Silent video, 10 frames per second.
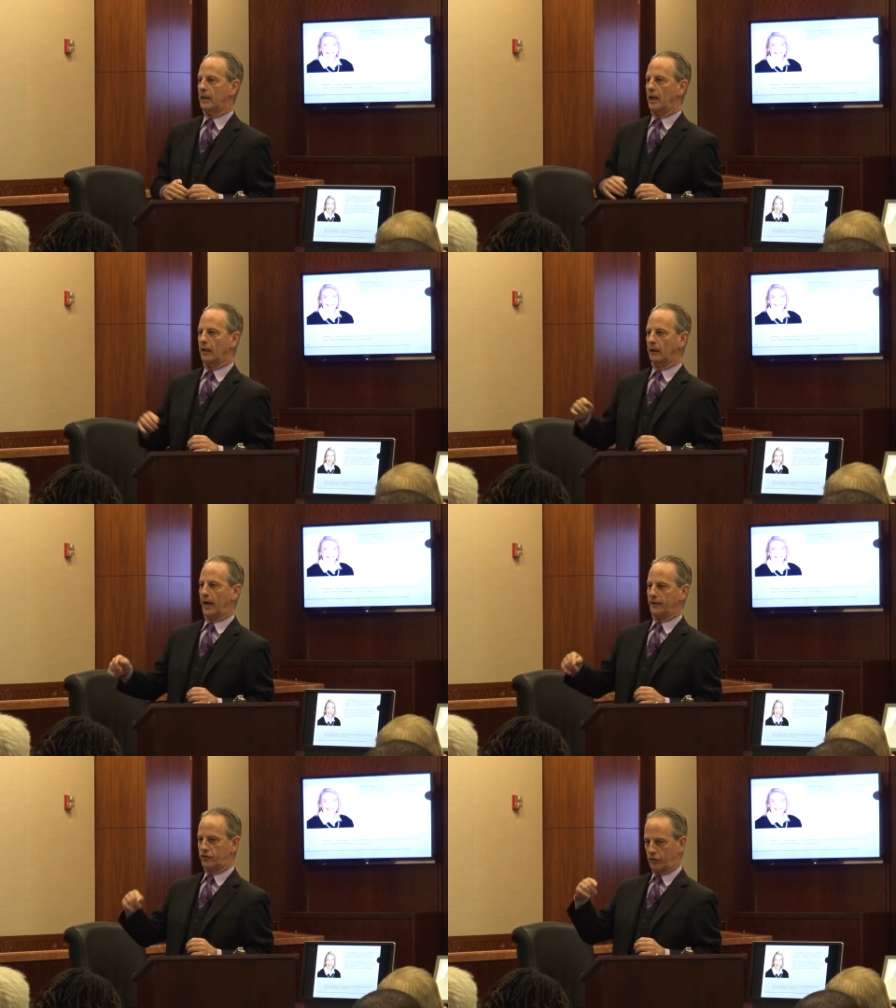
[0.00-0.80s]
And
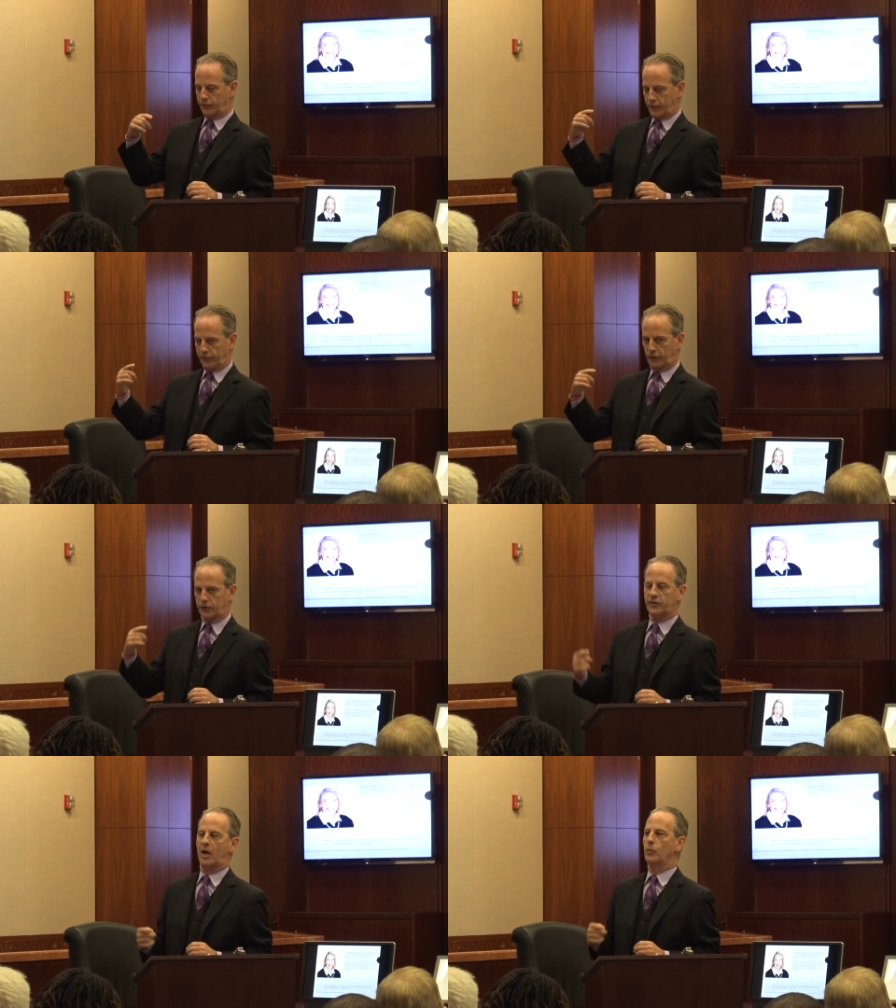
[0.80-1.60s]
last year, for the
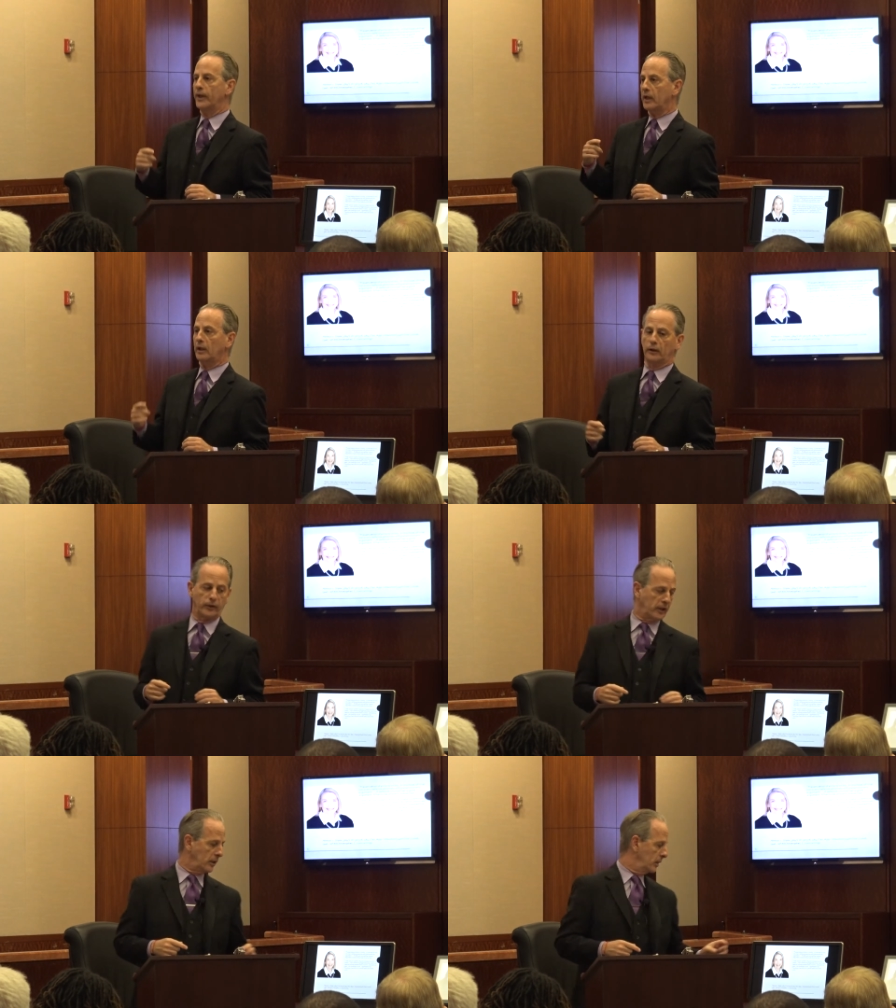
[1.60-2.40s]
first time, we
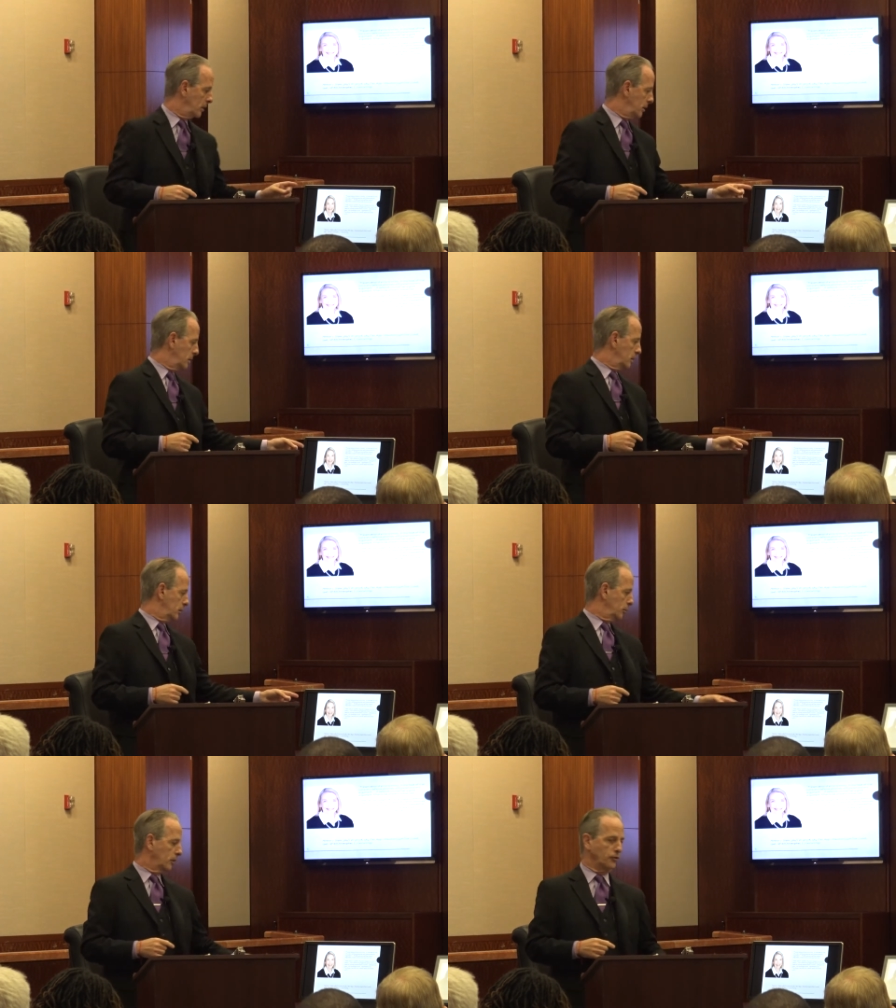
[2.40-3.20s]
included,
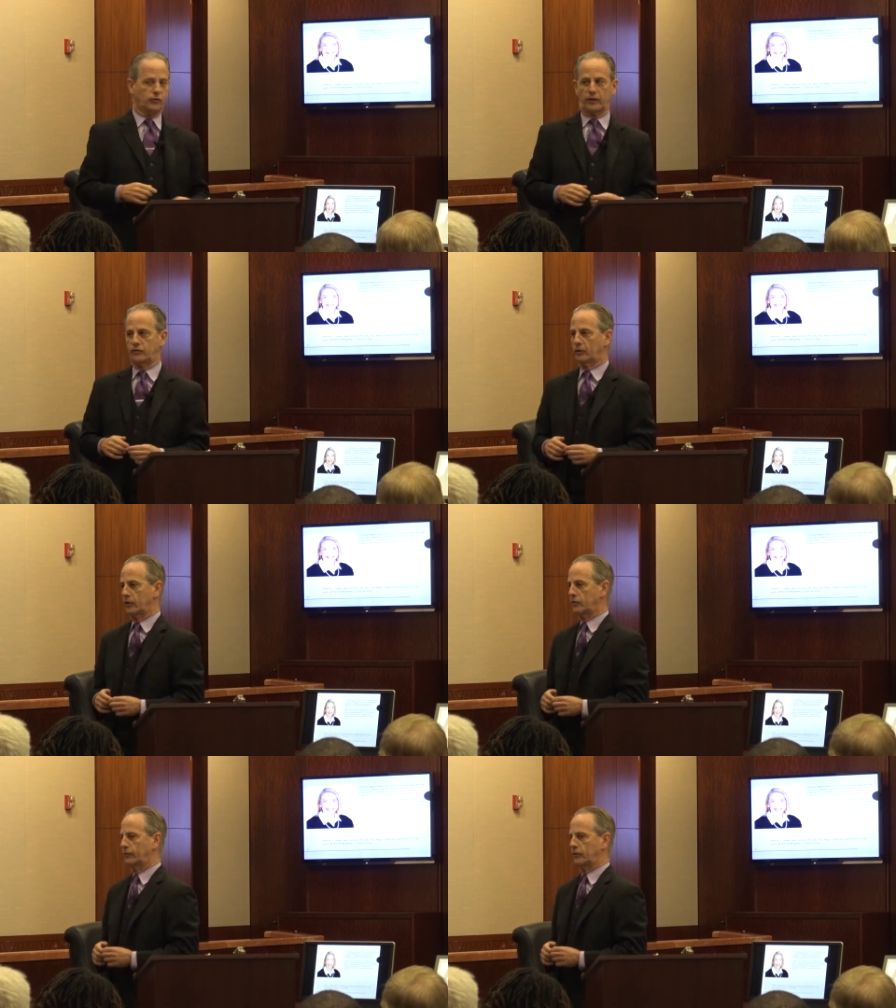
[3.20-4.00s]
because Tracy
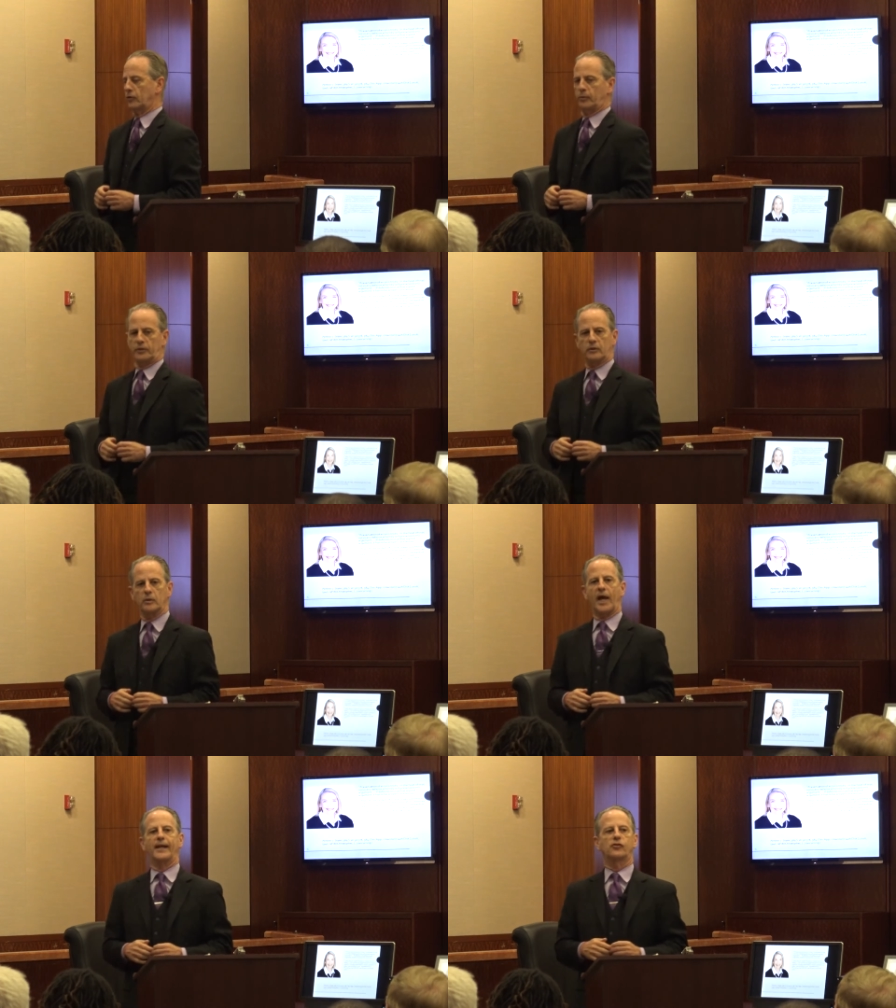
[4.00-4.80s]
Christopher told me to,
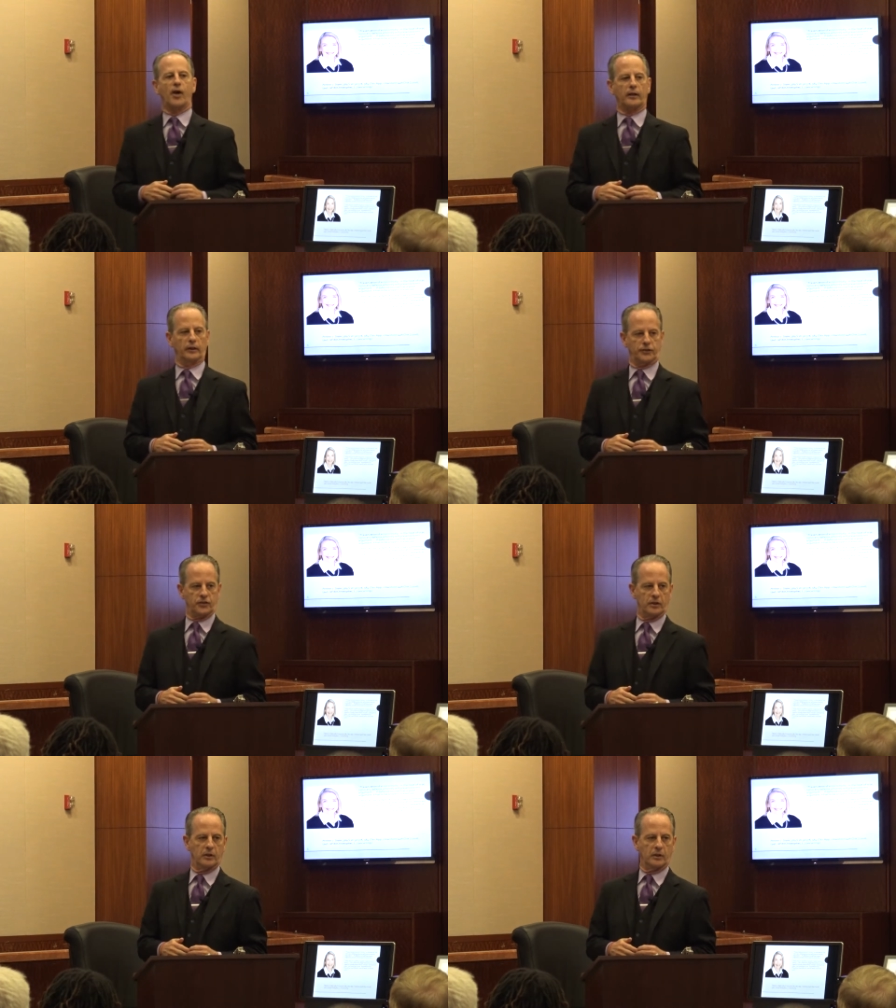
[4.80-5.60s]
a
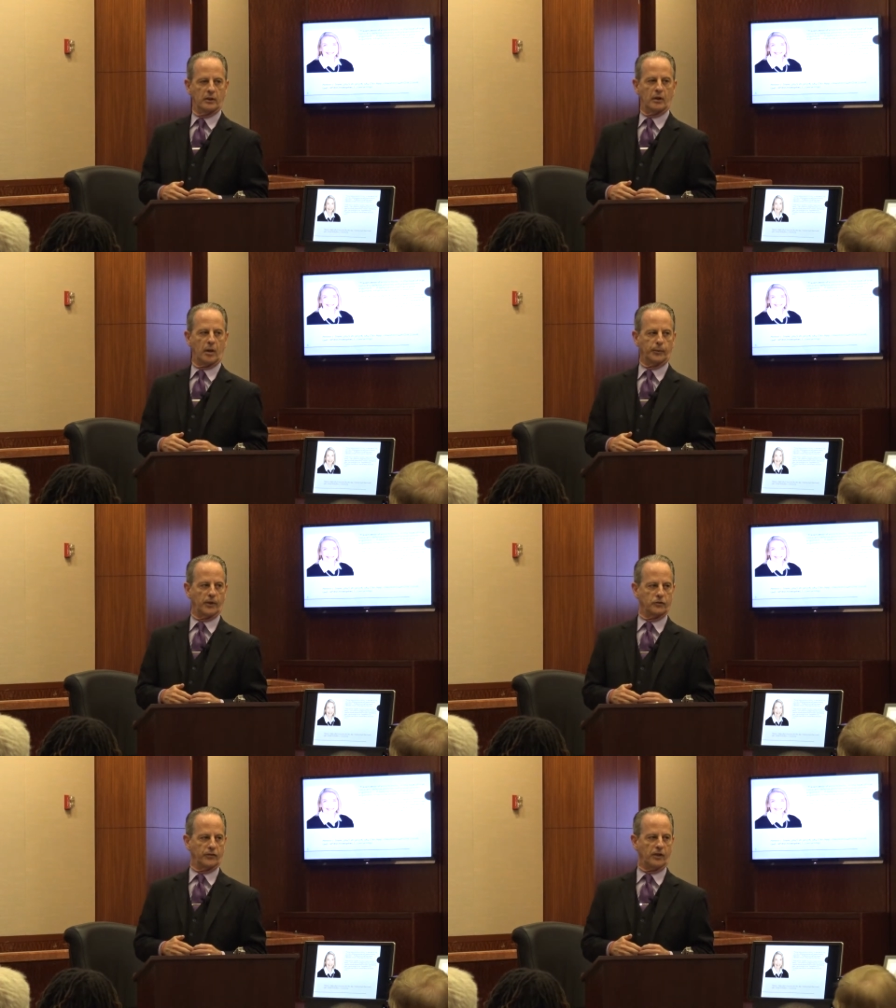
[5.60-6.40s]
checklist on
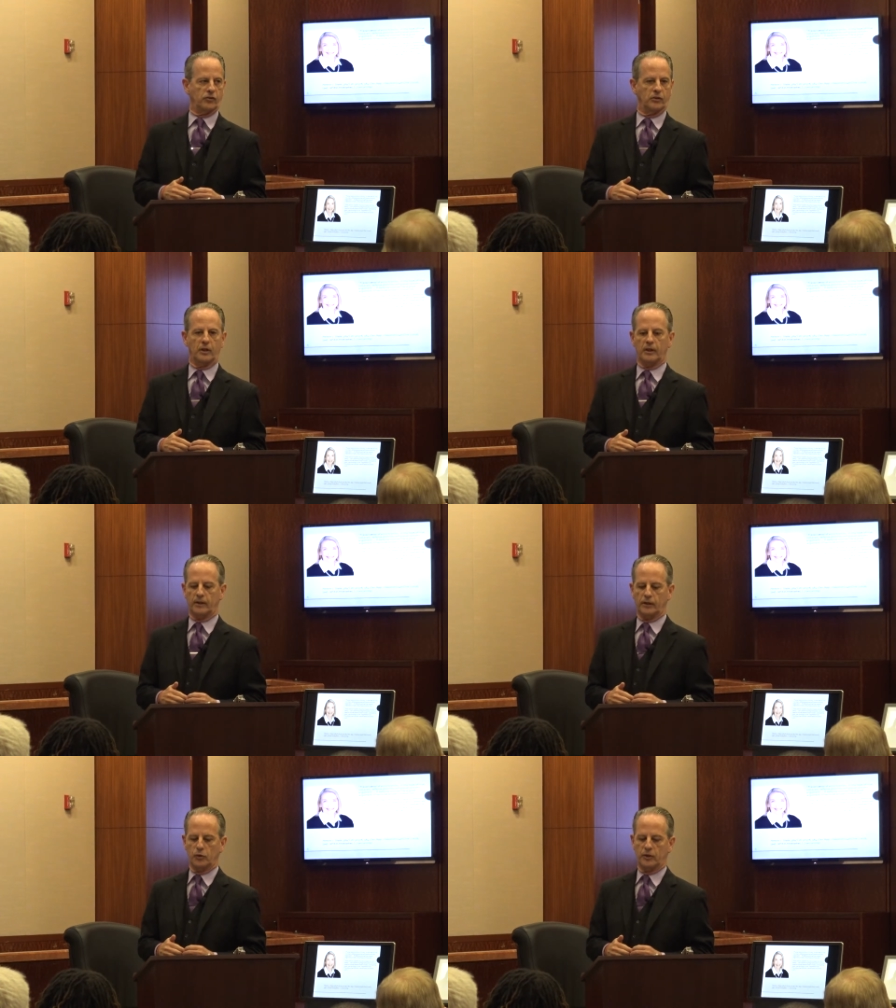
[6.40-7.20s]
preservation
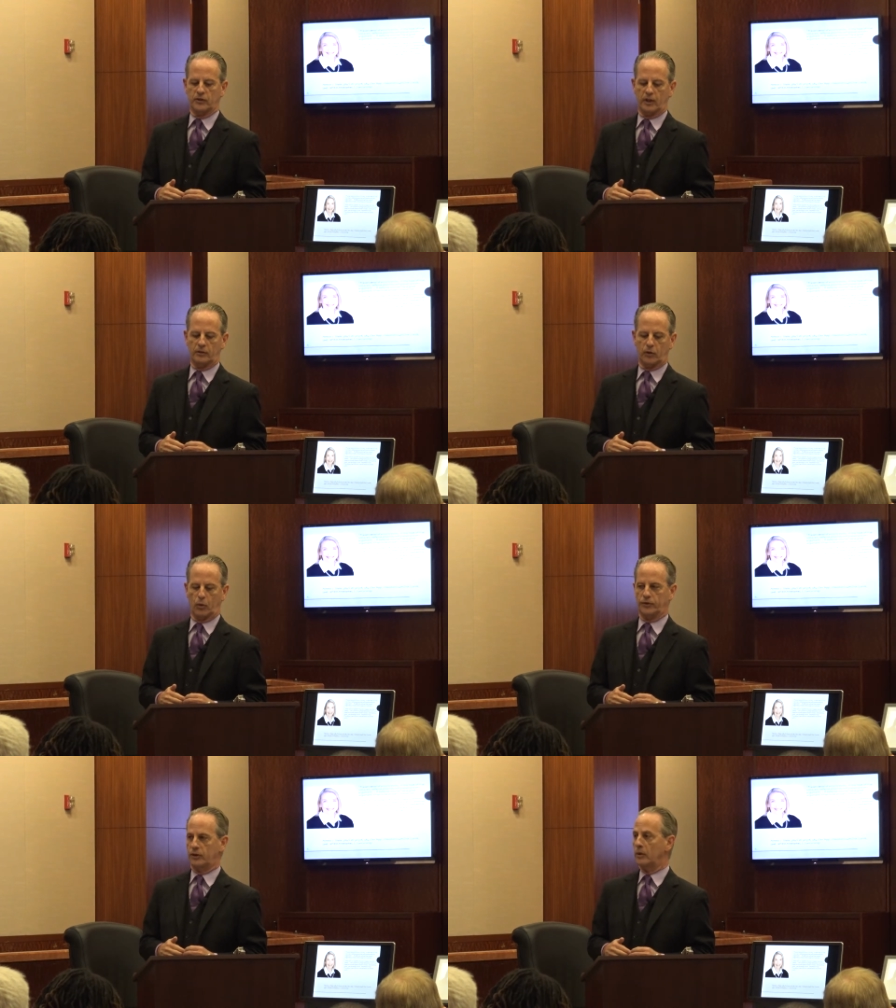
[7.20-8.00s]
that you can take to
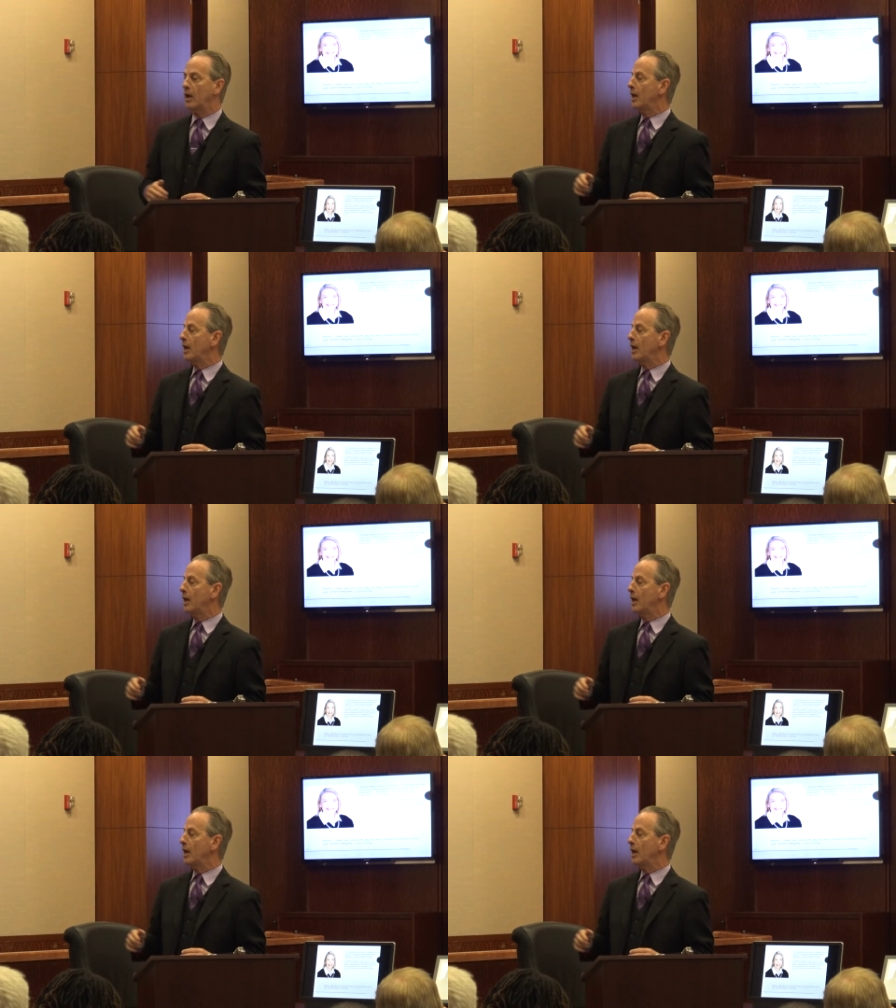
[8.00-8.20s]
court to you.